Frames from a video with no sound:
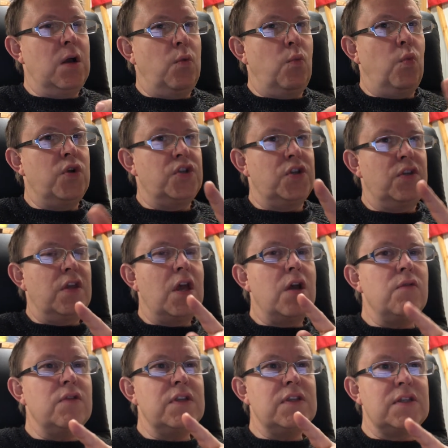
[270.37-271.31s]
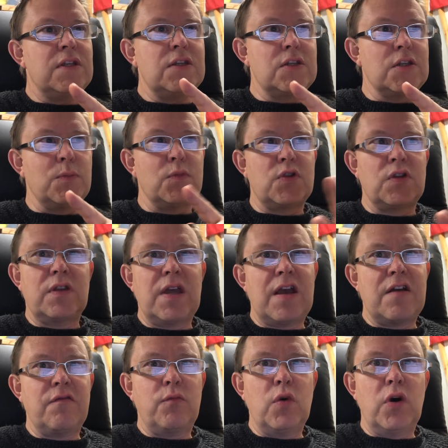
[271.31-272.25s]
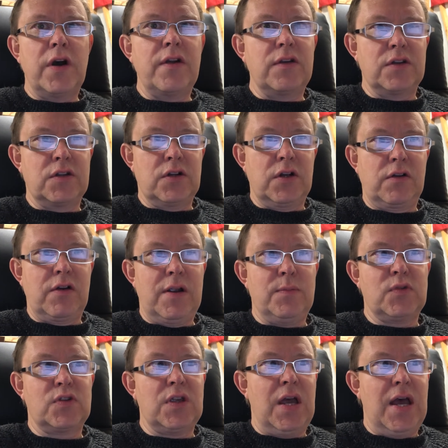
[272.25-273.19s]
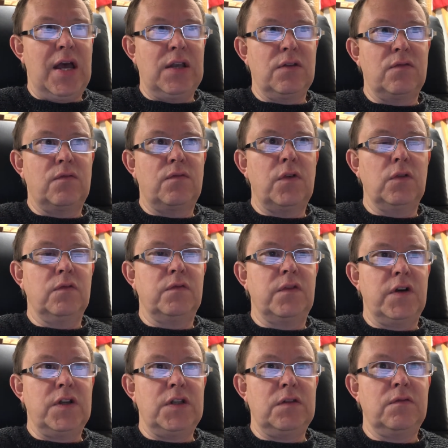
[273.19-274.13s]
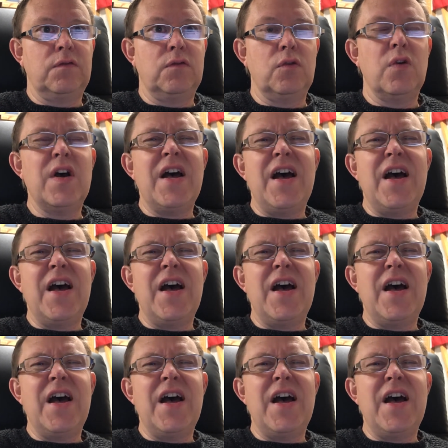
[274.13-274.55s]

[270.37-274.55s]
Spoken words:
which are the only systems that they have wiring diagrams and fault finding for.